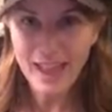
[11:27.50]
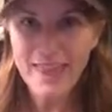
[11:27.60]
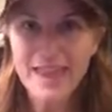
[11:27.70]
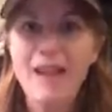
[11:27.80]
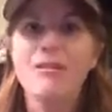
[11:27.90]

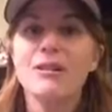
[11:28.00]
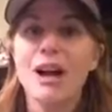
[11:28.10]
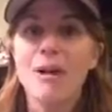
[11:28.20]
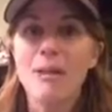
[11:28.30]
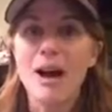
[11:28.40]
that will
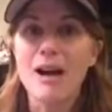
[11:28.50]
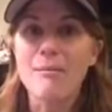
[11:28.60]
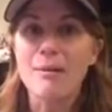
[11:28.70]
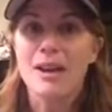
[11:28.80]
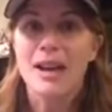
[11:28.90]
come
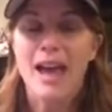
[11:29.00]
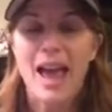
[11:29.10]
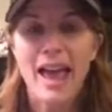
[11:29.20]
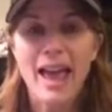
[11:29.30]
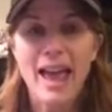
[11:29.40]
up.
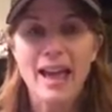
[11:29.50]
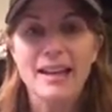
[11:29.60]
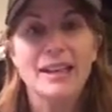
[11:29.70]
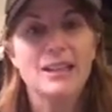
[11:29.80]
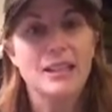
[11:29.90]
And
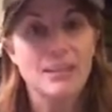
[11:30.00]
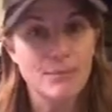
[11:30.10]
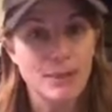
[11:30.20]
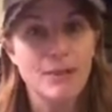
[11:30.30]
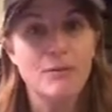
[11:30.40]
it can
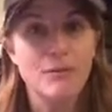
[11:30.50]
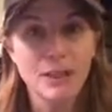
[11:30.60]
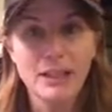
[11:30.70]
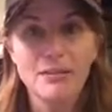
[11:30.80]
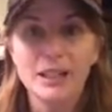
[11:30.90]
be
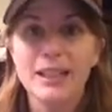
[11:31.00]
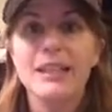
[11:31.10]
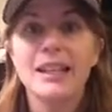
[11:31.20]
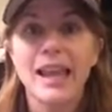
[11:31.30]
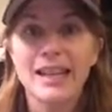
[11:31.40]
really, really
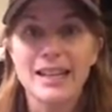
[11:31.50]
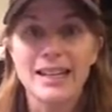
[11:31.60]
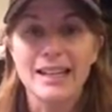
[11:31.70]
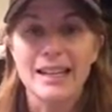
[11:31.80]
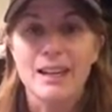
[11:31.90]

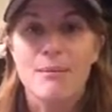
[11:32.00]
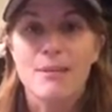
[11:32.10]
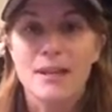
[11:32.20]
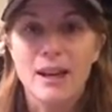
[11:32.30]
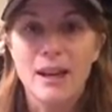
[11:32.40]
enlightening
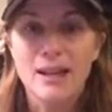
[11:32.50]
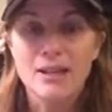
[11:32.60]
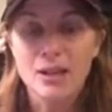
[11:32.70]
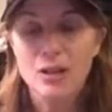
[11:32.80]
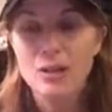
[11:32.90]

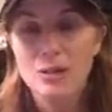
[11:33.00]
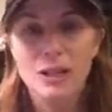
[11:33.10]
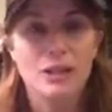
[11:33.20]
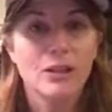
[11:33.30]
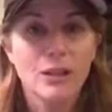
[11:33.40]
because you
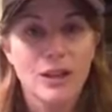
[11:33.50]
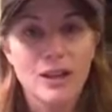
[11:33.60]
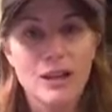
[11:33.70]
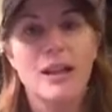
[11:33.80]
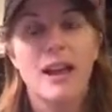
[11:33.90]
can
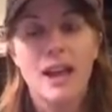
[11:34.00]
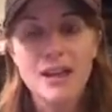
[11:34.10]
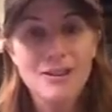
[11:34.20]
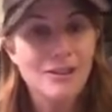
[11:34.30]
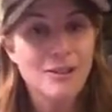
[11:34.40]
learn
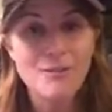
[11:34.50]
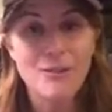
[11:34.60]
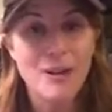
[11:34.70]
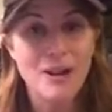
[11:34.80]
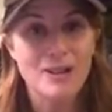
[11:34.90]
more
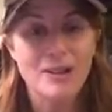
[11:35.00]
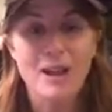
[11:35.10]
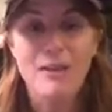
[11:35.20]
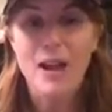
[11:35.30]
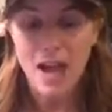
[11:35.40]
about
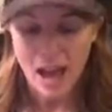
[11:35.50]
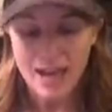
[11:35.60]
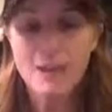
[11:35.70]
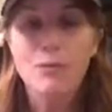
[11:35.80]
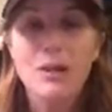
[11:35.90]
yourself.
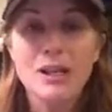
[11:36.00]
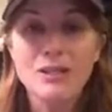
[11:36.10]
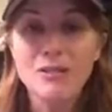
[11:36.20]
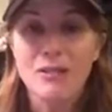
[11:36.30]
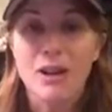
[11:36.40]
And then once
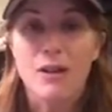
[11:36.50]
you